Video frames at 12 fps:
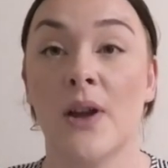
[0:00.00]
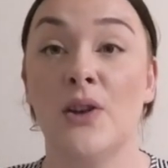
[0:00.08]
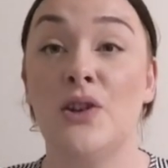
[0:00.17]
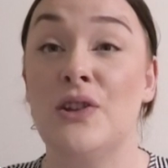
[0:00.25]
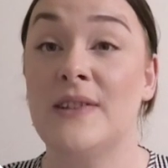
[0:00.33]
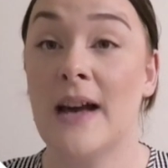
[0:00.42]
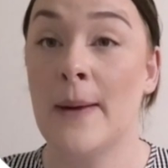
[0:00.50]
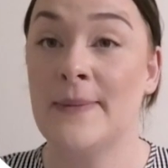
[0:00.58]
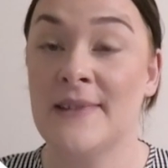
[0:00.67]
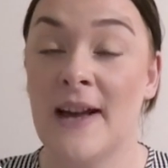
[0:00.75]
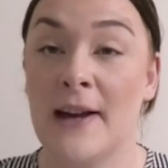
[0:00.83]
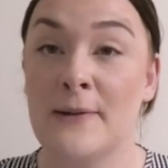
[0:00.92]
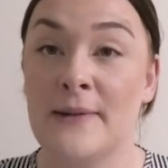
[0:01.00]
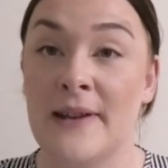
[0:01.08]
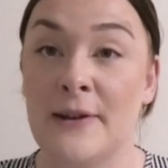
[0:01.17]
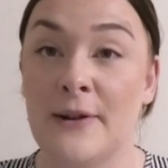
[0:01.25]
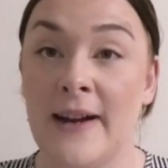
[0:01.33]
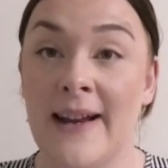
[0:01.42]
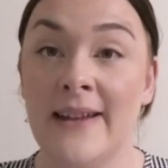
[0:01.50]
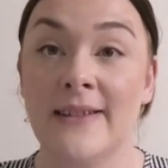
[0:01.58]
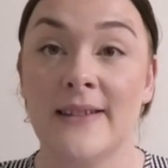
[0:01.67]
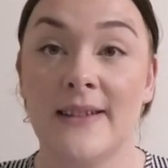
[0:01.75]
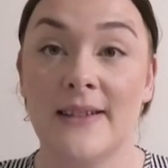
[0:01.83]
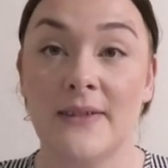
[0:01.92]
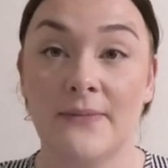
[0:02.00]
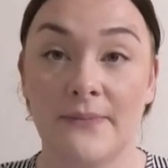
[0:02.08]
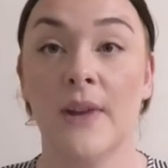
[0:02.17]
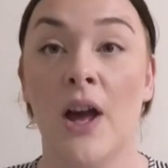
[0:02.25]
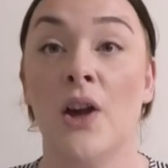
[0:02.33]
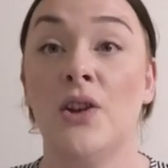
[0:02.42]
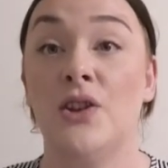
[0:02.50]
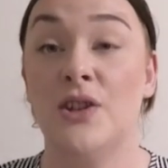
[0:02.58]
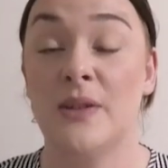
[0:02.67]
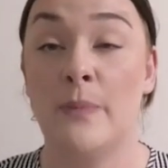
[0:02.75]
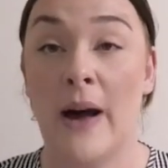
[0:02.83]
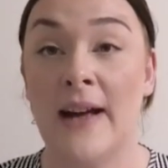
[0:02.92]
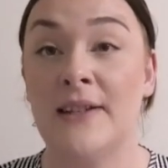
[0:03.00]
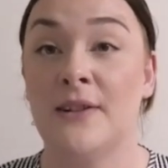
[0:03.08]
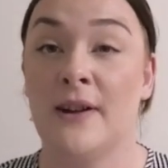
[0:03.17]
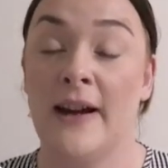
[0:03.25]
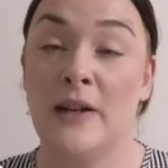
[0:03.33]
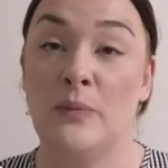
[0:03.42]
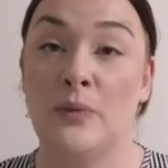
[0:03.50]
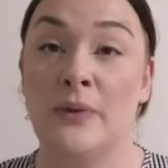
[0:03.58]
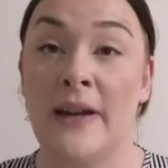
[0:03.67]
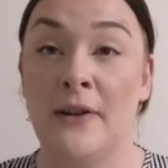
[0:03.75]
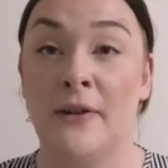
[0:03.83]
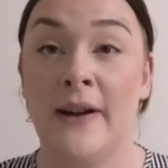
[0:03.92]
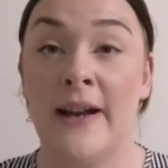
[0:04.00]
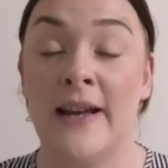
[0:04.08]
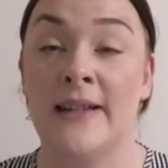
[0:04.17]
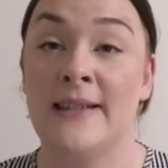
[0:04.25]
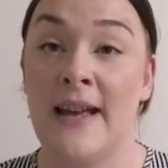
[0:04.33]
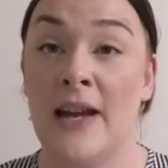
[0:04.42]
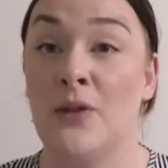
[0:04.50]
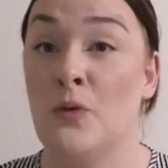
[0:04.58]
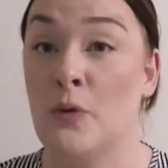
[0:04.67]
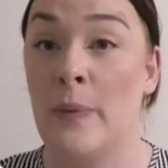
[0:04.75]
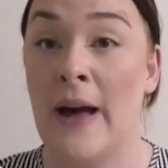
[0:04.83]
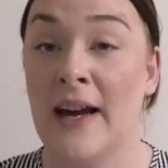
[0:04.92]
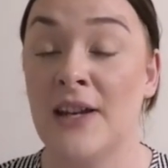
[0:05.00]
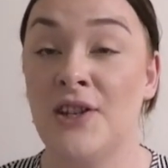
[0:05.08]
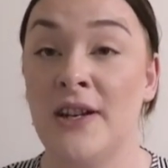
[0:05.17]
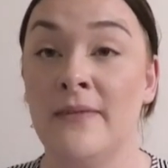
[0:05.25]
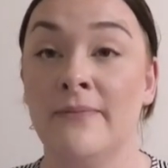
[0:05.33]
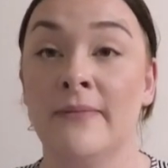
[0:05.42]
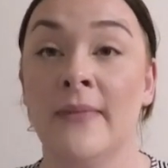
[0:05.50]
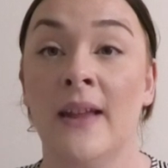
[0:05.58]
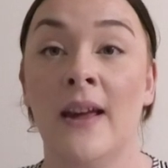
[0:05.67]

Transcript: Use upcycled ingredients, use biodegradable ingredients and or packaging,